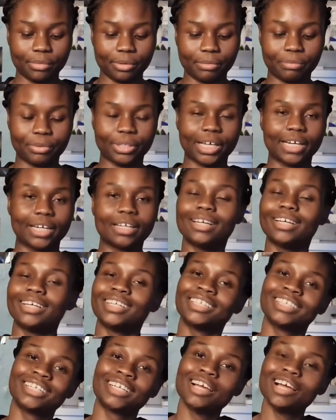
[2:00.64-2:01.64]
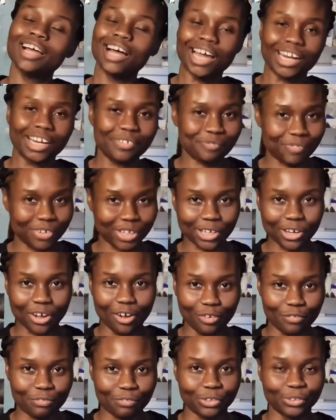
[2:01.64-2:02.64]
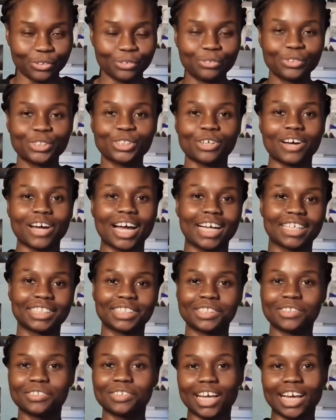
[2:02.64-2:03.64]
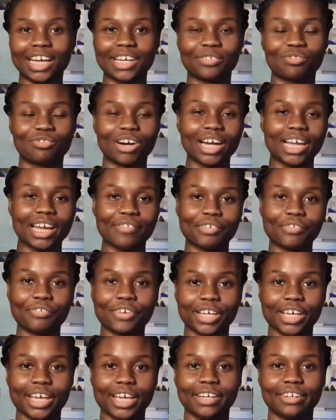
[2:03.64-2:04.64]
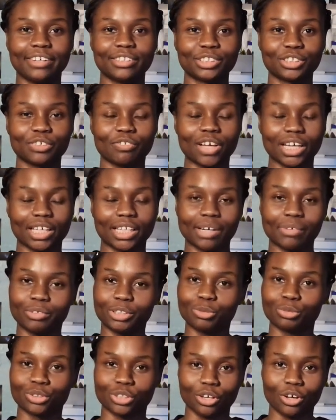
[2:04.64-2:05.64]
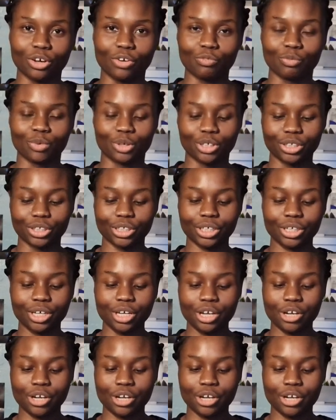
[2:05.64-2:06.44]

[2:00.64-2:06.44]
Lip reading: but then I didn't think it all through, so I had to like write everything in and stuff like that, which was a lot of work.